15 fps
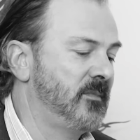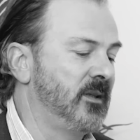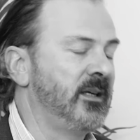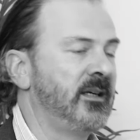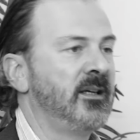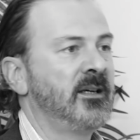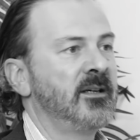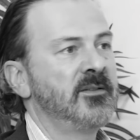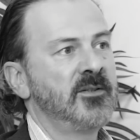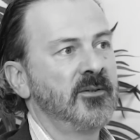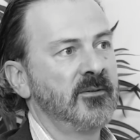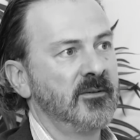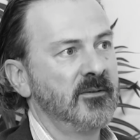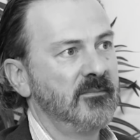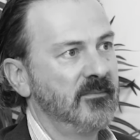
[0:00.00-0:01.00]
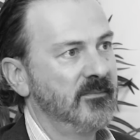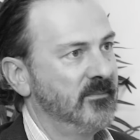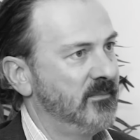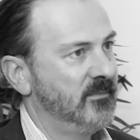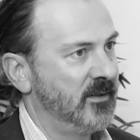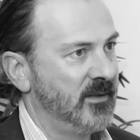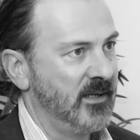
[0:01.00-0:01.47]
leading into
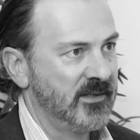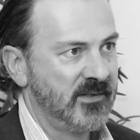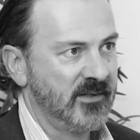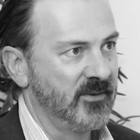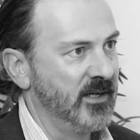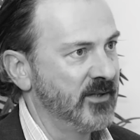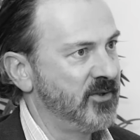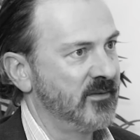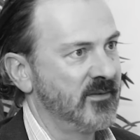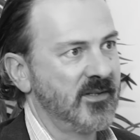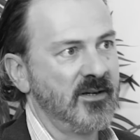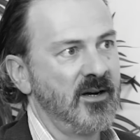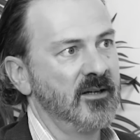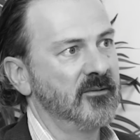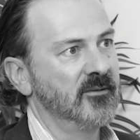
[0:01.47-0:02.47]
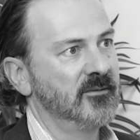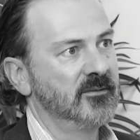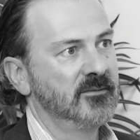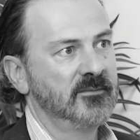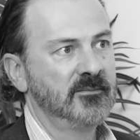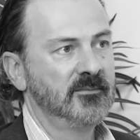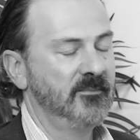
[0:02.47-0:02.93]
the next election cycle,
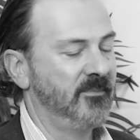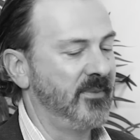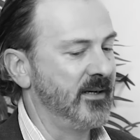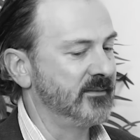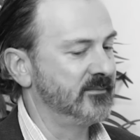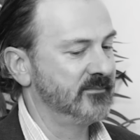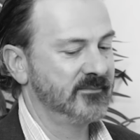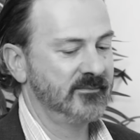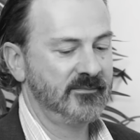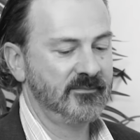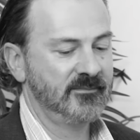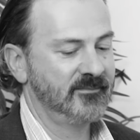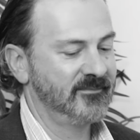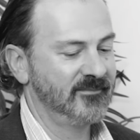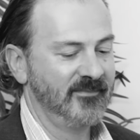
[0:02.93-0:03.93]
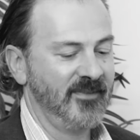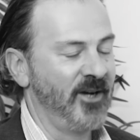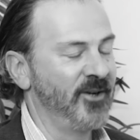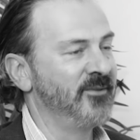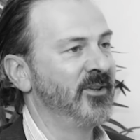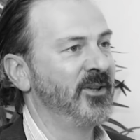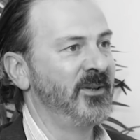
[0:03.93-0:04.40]
but over